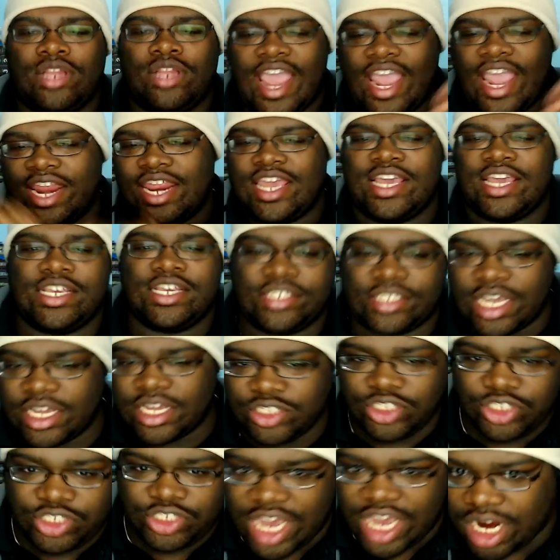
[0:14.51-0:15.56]
Ladies
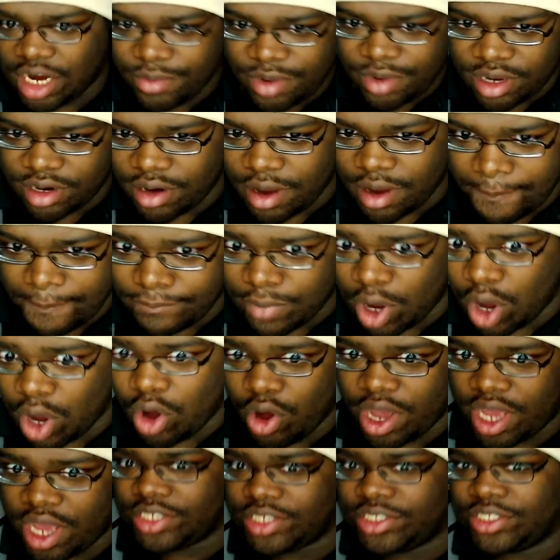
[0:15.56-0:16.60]
and gentlemen,
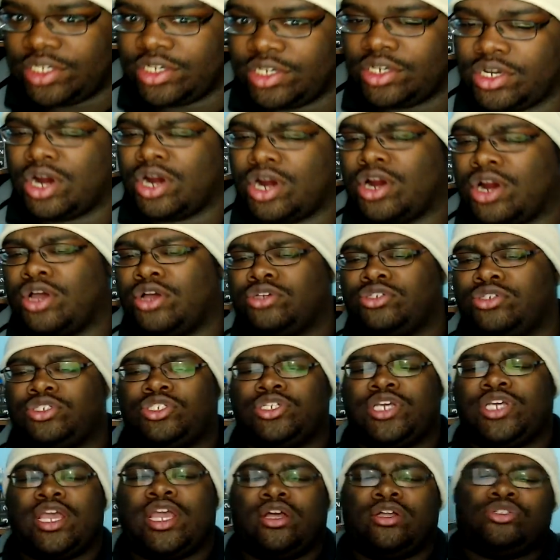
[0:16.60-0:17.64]
boys and girls,
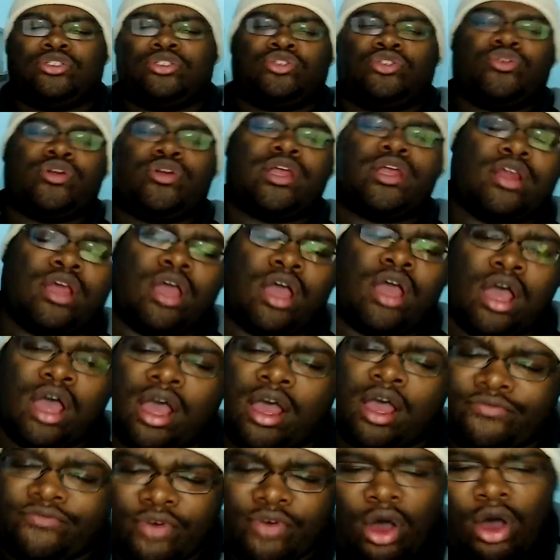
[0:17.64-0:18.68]
children
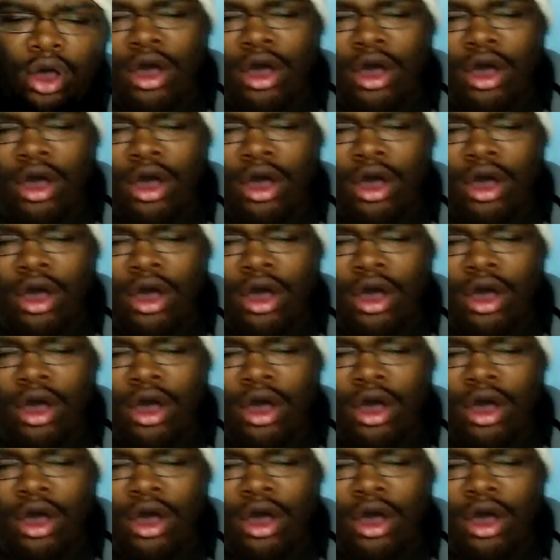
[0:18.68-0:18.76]
of